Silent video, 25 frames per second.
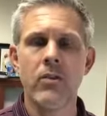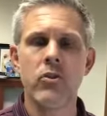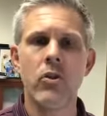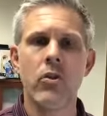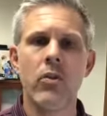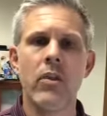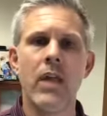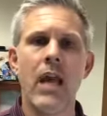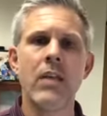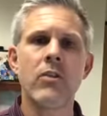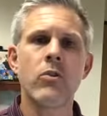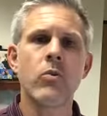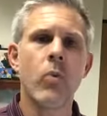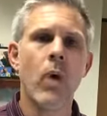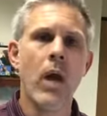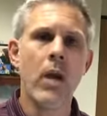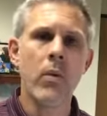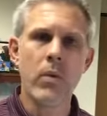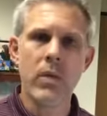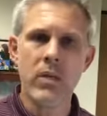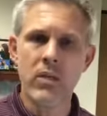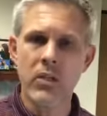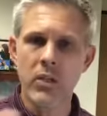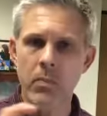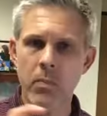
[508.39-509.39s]
So that's why
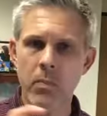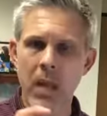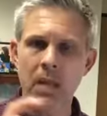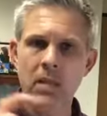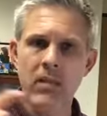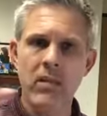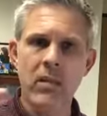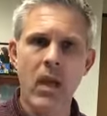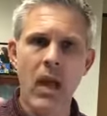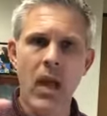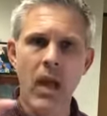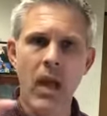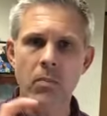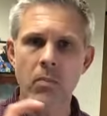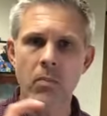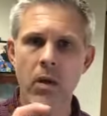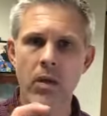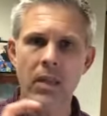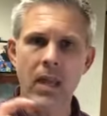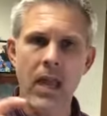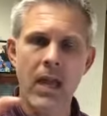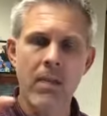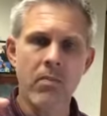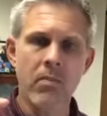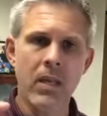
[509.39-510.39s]
we spend time on
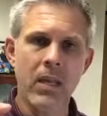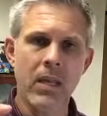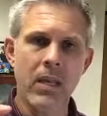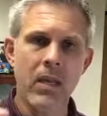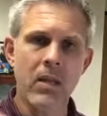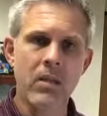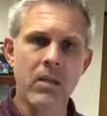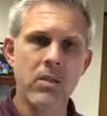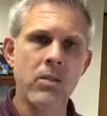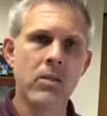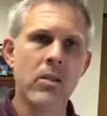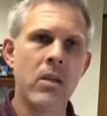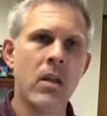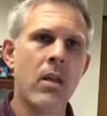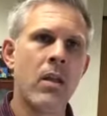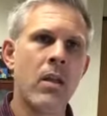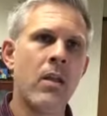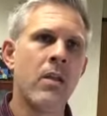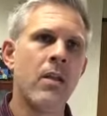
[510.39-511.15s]
that, because